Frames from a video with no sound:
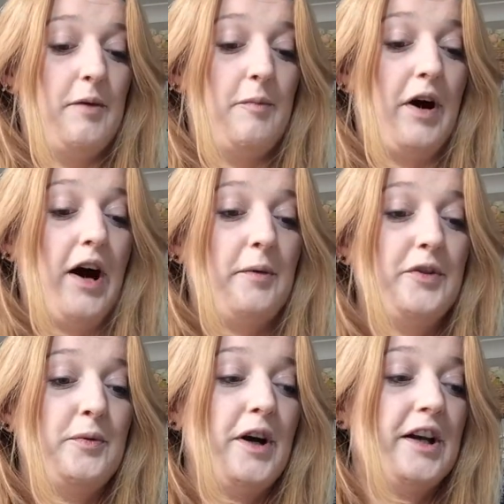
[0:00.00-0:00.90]
but I
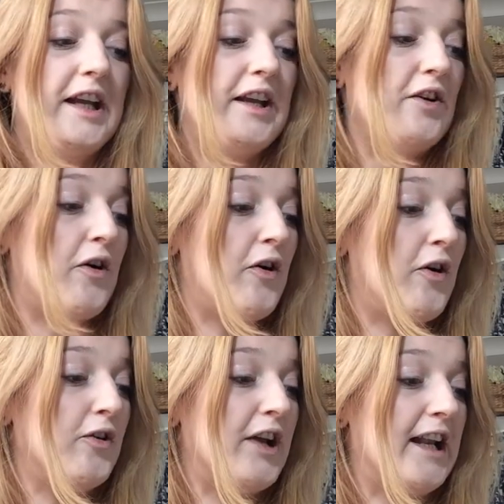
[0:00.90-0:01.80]
was working
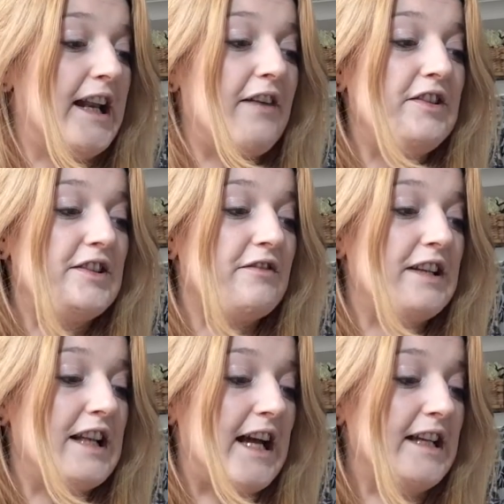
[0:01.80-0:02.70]
on a Lavender
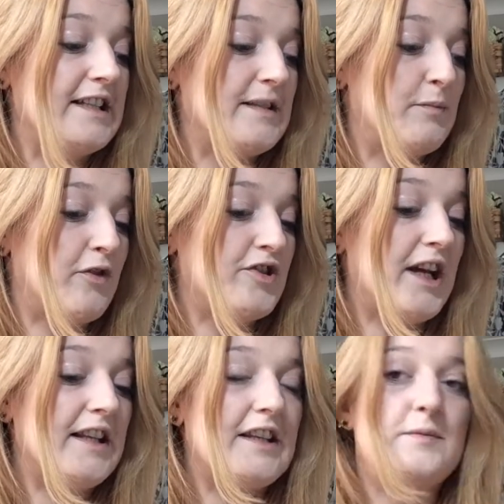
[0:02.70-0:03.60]
and Lace
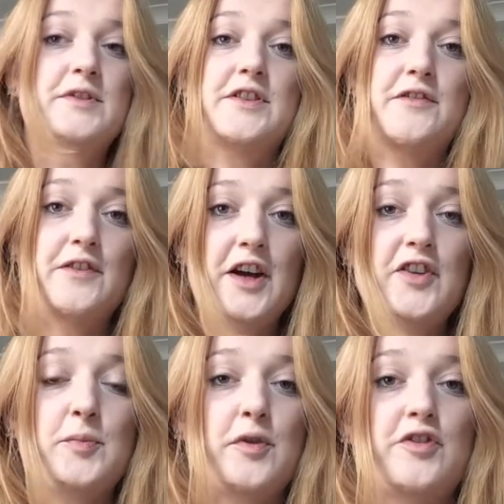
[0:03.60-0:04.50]
project. This was the
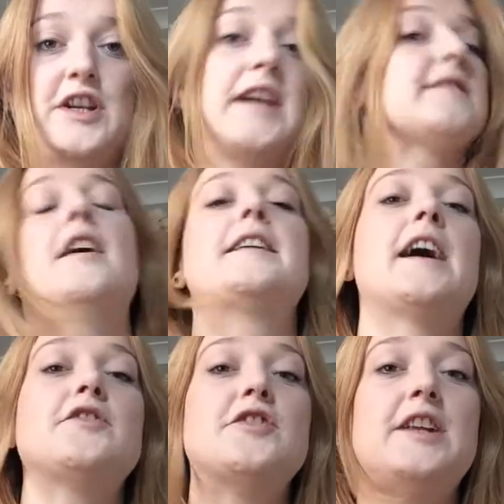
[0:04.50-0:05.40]
first project I'd
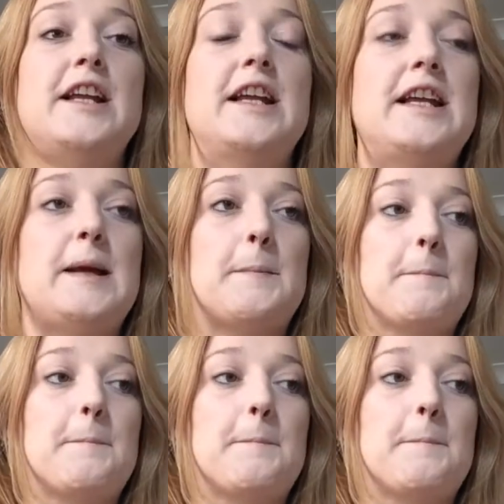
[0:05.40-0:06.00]
actually